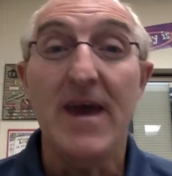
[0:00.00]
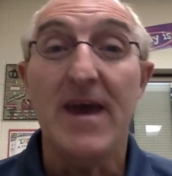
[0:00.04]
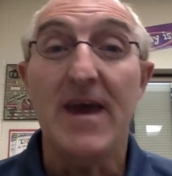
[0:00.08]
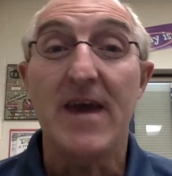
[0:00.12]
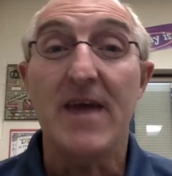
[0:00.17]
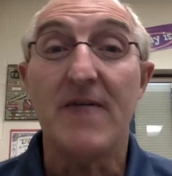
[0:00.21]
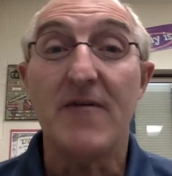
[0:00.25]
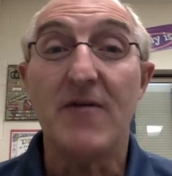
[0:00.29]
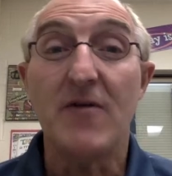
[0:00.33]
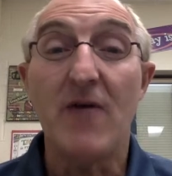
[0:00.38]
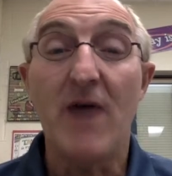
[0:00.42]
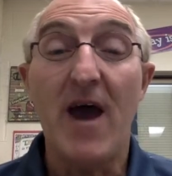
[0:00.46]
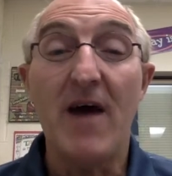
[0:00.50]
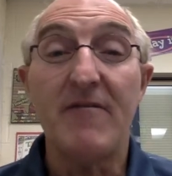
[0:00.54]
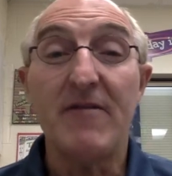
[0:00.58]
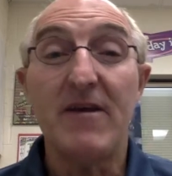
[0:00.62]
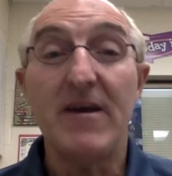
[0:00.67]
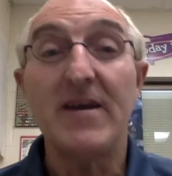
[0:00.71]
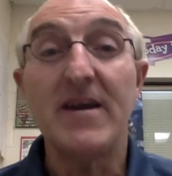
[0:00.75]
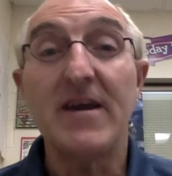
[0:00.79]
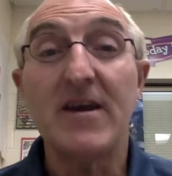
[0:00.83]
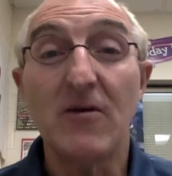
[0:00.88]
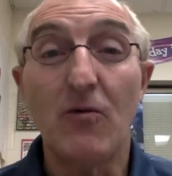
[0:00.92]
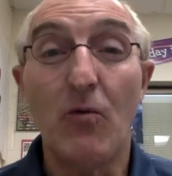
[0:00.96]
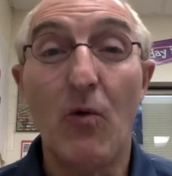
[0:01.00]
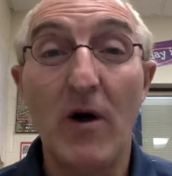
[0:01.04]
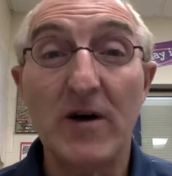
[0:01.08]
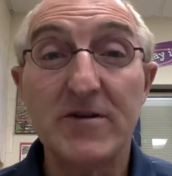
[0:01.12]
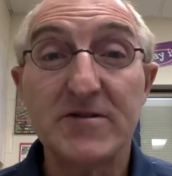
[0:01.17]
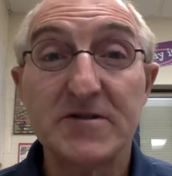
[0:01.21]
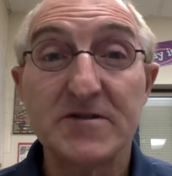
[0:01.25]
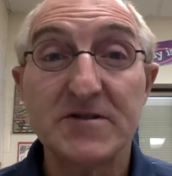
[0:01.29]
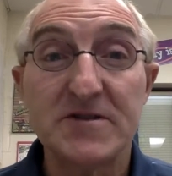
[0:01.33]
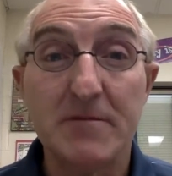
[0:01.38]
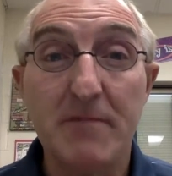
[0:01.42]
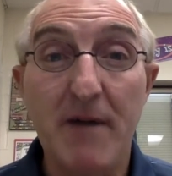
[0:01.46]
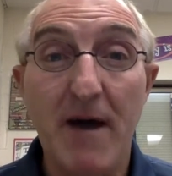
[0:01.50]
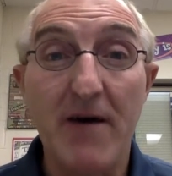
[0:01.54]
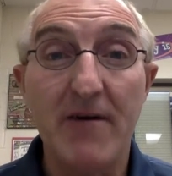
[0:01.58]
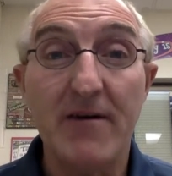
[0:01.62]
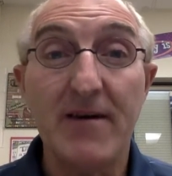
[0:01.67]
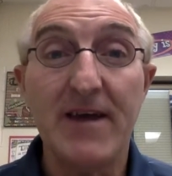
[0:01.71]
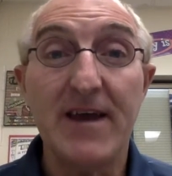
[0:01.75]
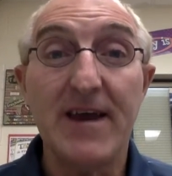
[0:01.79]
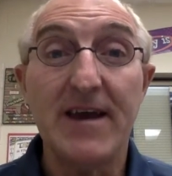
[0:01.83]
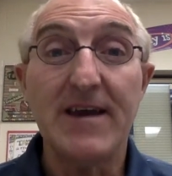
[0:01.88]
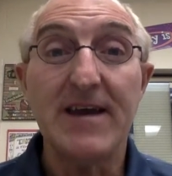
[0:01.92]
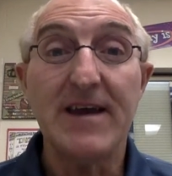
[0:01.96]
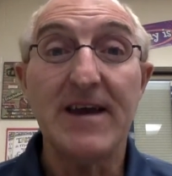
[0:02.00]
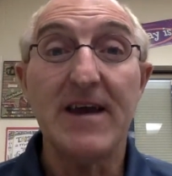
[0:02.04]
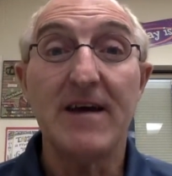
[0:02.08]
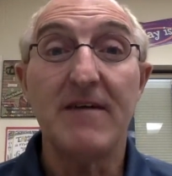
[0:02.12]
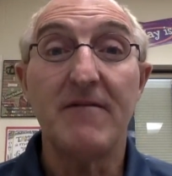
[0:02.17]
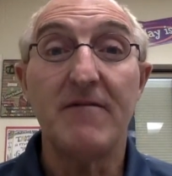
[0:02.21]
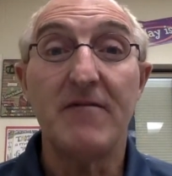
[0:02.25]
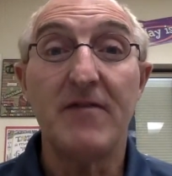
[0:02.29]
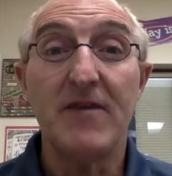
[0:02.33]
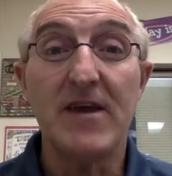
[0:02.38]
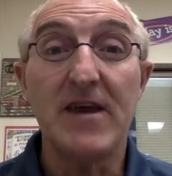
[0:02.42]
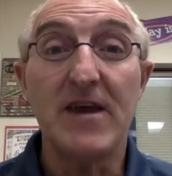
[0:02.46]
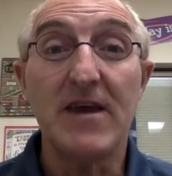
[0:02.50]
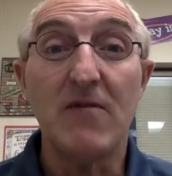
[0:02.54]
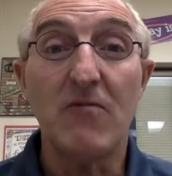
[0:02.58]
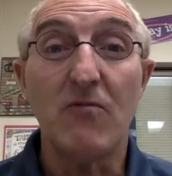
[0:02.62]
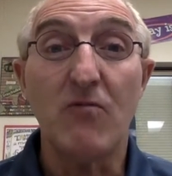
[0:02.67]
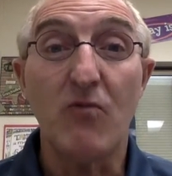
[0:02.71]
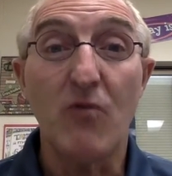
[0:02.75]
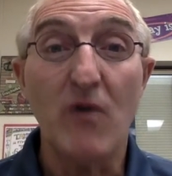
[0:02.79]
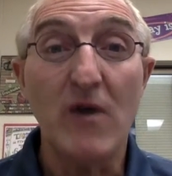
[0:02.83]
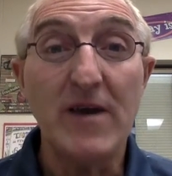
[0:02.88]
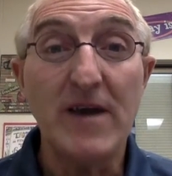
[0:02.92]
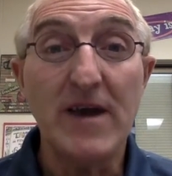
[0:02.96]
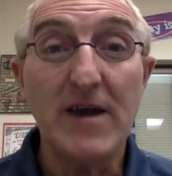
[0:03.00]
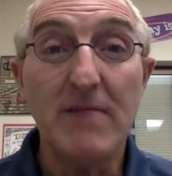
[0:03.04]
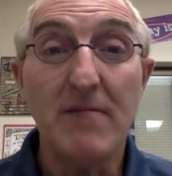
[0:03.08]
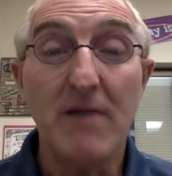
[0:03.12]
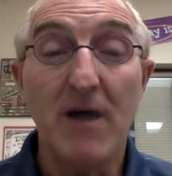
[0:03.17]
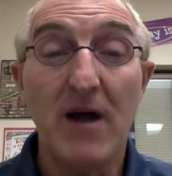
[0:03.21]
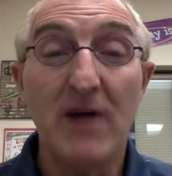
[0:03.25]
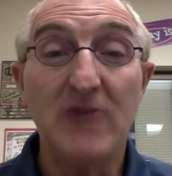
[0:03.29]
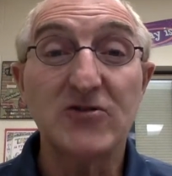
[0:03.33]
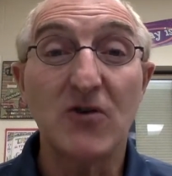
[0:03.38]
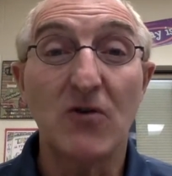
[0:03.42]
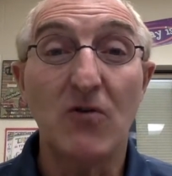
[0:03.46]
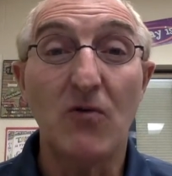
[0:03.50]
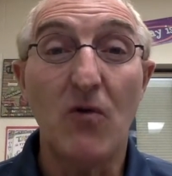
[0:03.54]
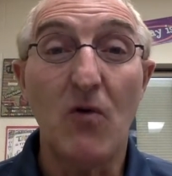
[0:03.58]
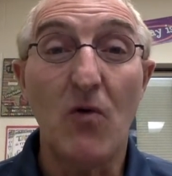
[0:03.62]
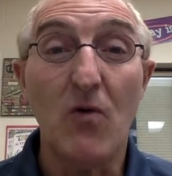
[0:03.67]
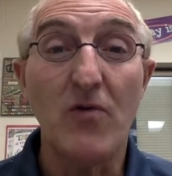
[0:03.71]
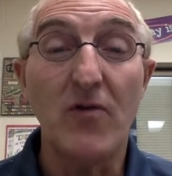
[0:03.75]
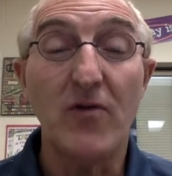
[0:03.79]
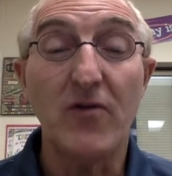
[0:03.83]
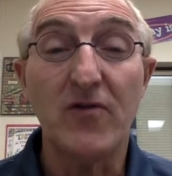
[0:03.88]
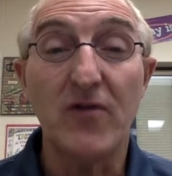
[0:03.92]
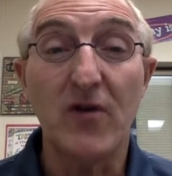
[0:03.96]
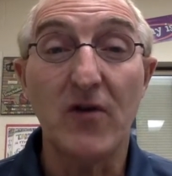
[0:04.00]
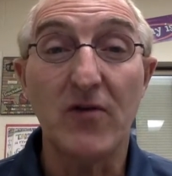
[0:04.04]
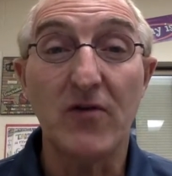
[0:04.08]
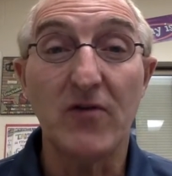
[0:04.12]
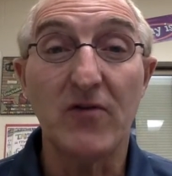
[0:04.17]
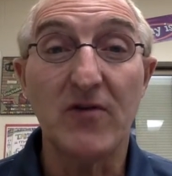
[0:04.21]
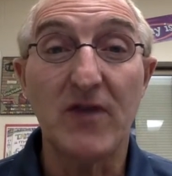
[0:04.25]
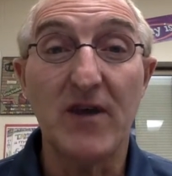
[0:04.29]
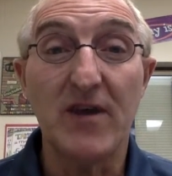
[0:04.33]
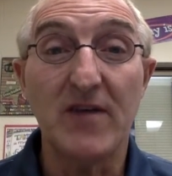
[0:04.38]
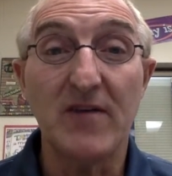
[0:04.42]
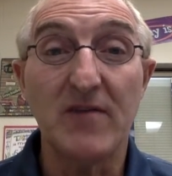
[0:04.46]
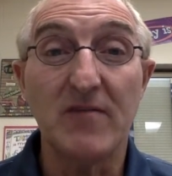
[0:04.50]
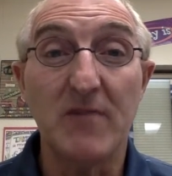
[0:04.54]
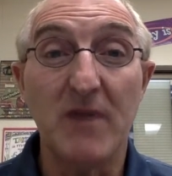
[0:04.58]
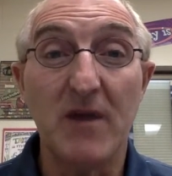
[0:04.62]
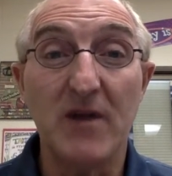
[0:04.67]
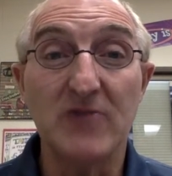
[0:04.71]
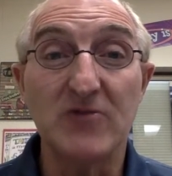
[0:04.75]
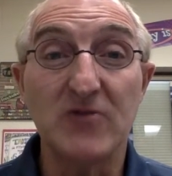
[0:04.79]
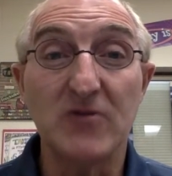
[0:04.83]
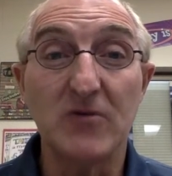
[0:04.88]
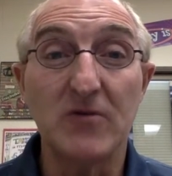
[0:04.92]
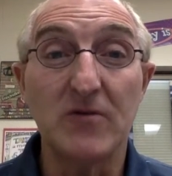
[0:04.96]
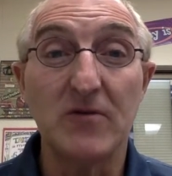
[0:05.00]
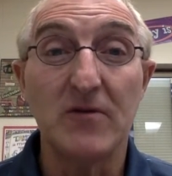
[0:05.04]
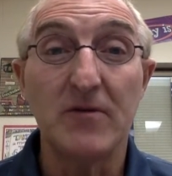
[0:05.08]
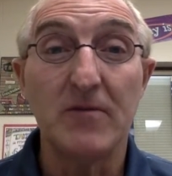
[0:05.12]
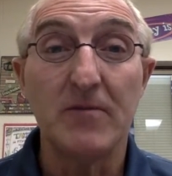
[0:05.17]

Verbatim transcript: If you have any questions about any of the reading module or the social studies module,